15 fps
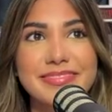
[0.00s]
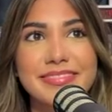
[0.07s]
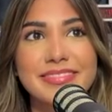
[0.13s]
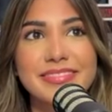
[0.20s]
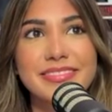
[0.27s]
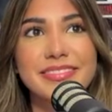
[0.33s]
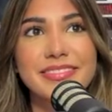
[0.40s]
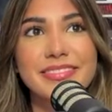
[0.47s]

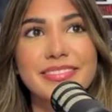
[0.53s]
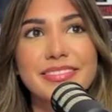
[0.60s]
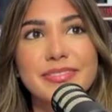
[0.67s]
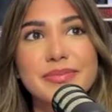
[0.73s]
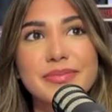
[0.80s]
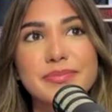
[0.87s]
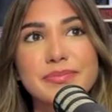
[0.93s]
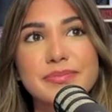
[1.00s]

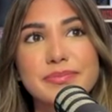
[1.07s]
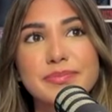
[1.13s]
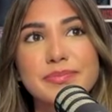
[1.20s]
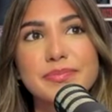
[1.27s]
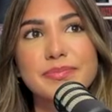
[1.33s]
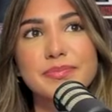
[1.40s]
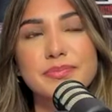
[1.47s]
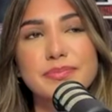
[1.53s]

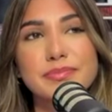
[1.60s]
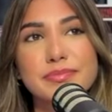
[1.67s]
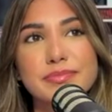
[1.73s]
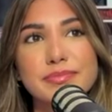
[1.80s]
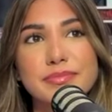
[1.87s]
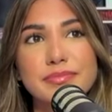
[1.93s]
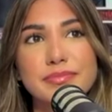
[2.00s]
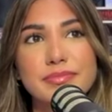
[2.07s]

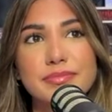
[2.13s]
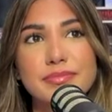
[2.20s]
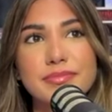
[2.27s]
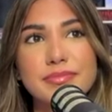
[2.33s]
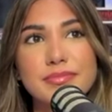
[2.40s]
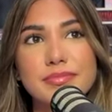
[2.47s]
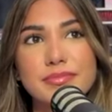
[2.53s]
(silent)